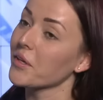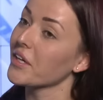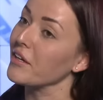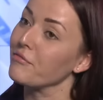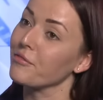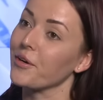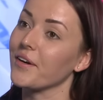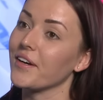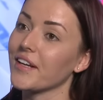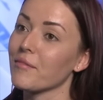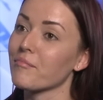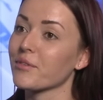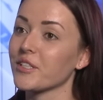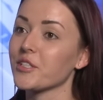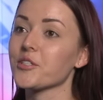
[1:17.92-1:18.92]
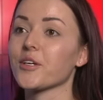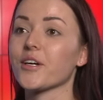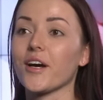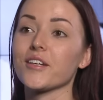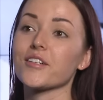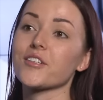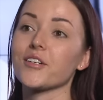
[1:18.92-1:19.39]
looking for it, I'm pretty sure
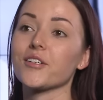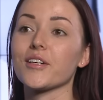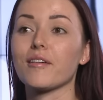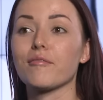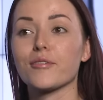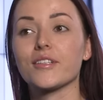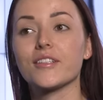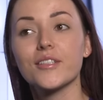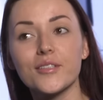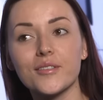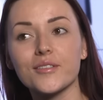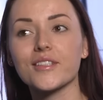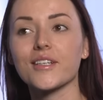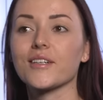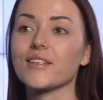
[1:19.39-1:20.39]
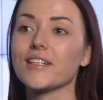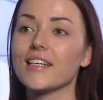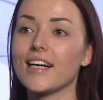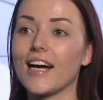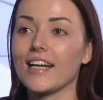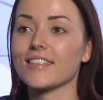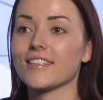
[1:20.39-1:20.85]
others are looking for it too. So
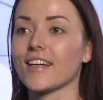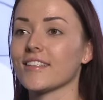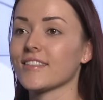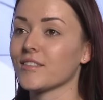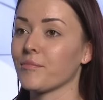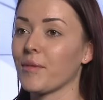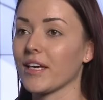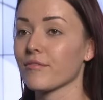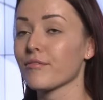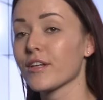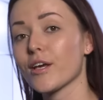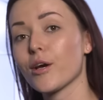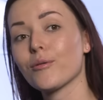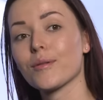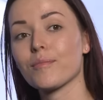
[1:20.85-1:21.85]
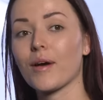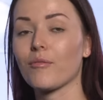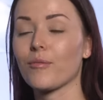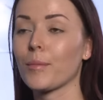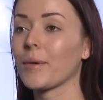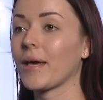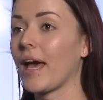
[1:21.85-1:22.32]
I decided to make a video with my
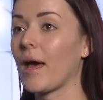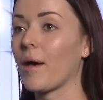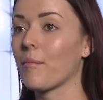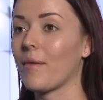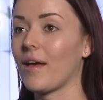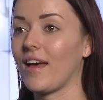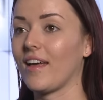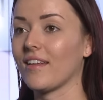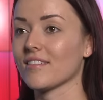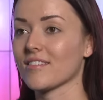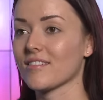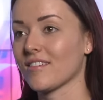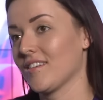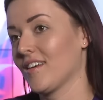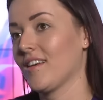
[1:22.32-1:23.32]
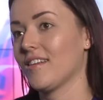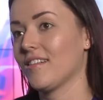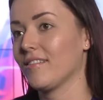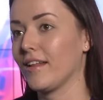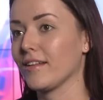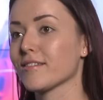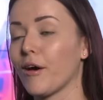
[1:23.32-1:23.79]
webcam, and
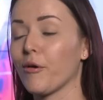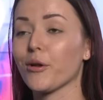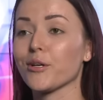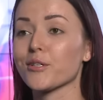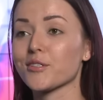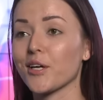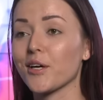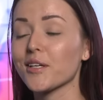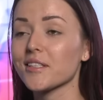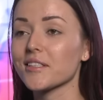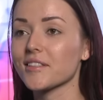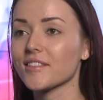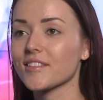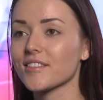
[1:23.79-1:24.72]
that's how it all started.